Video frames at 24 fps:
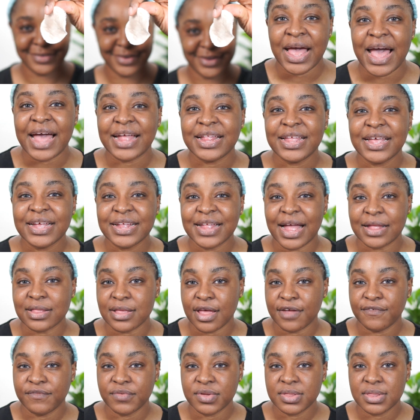I think that
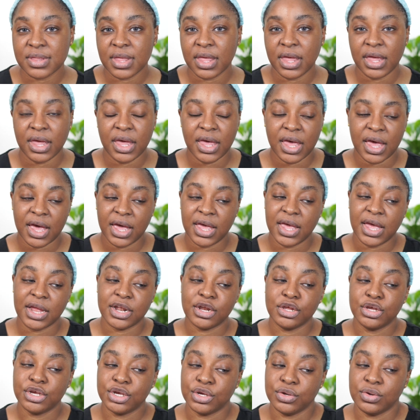every skincare
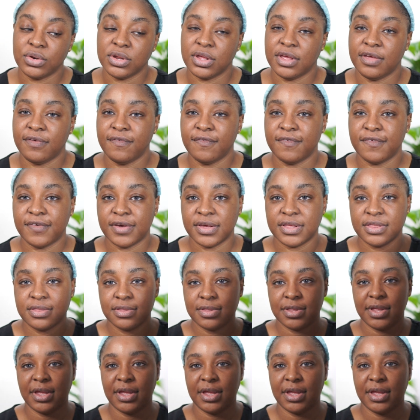girlie should invest